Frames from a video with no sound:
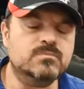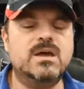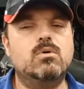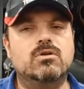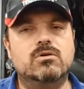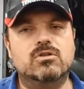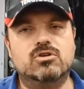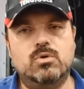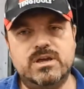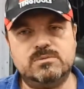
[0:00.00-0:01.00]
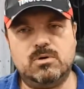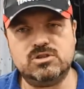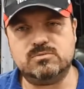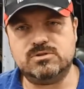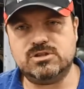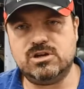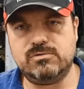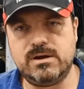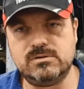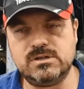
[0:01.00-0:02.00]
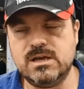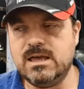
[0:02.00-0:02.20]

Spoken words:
They want the quickest possible turnaround,